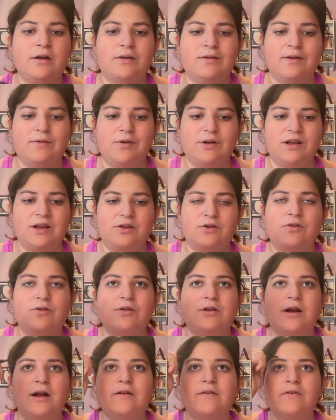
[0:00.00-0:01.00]
Then we can use
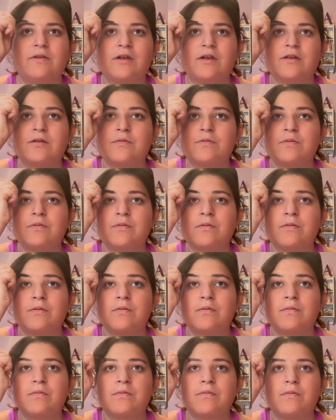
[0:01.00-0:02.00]
kind of this
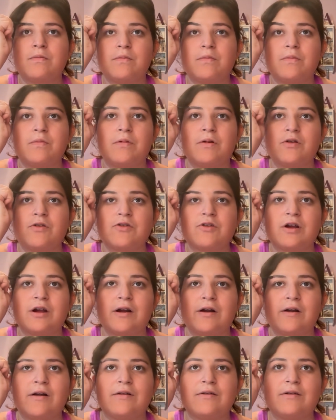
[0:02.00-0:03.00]
brush
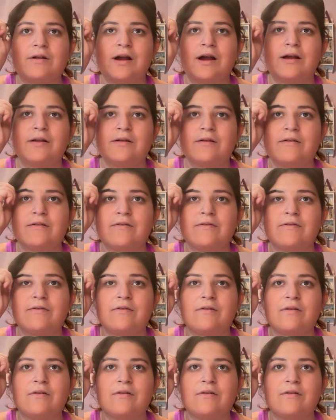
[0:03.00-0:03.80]
here and kind of